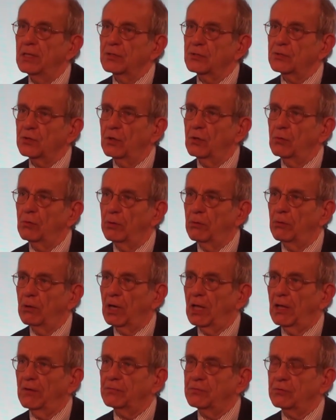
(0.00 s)
so we
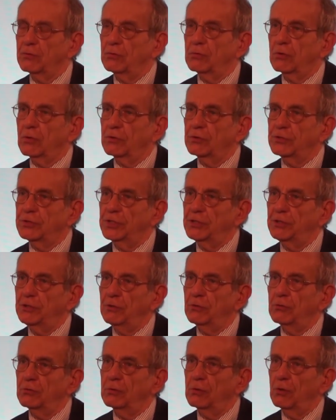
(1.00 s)
will have to
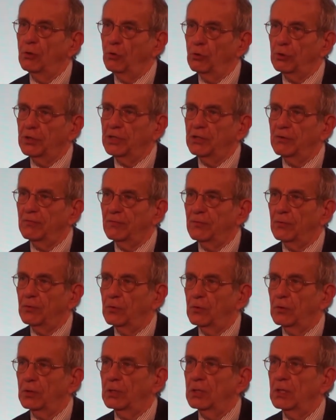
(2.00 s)
continue looking
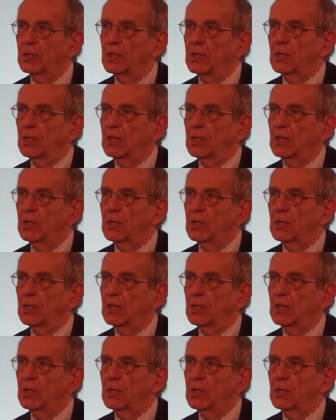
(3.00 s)
for